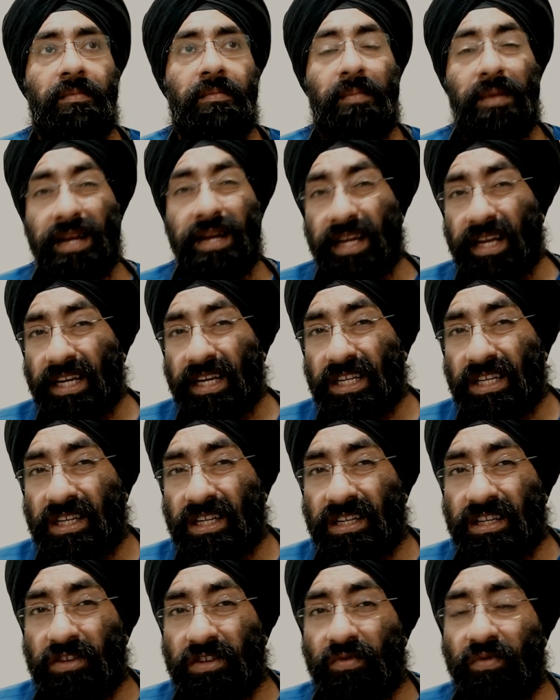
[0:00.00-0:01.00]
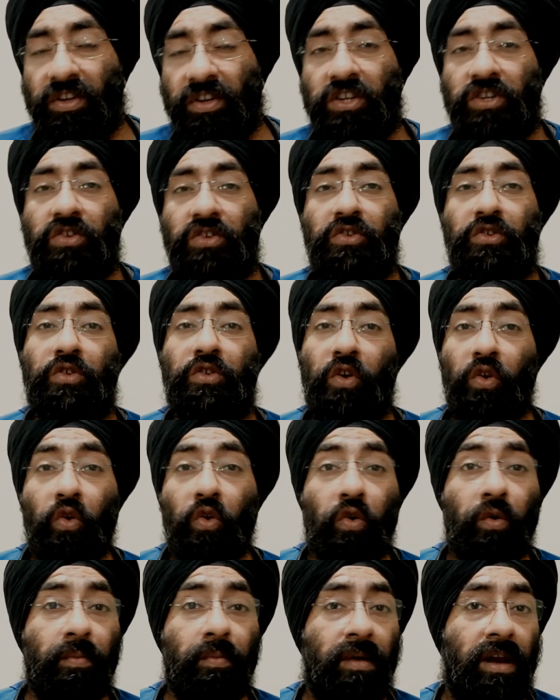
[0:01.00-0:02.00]
Medications which
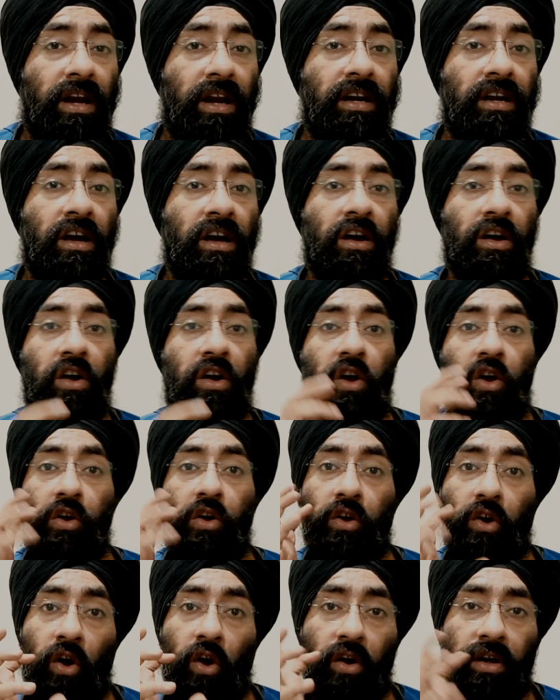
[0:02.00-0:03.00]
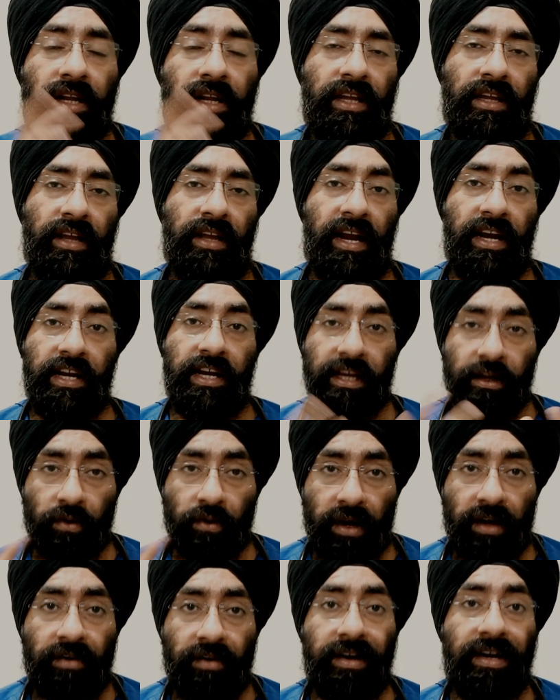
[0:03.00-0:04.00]
slow blood clotting,
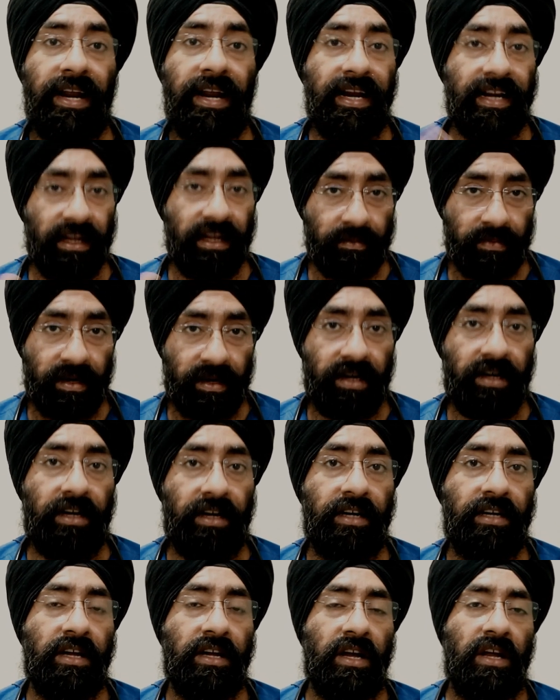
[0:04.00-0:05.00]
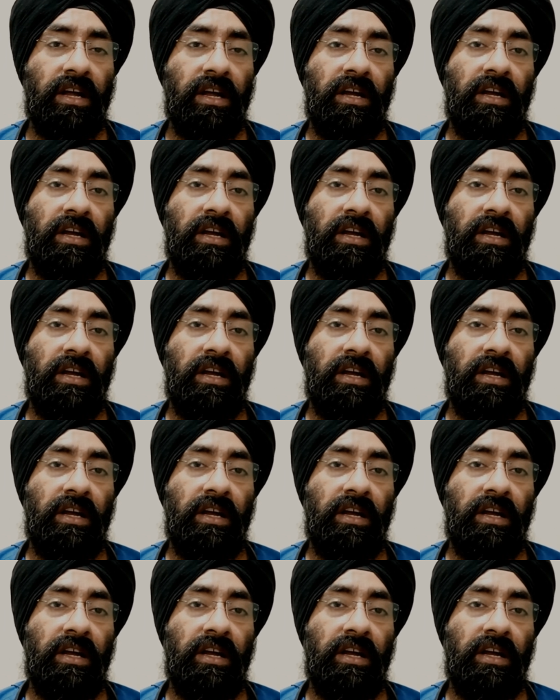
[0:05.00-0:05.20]
anticoagulant, antiplatelet,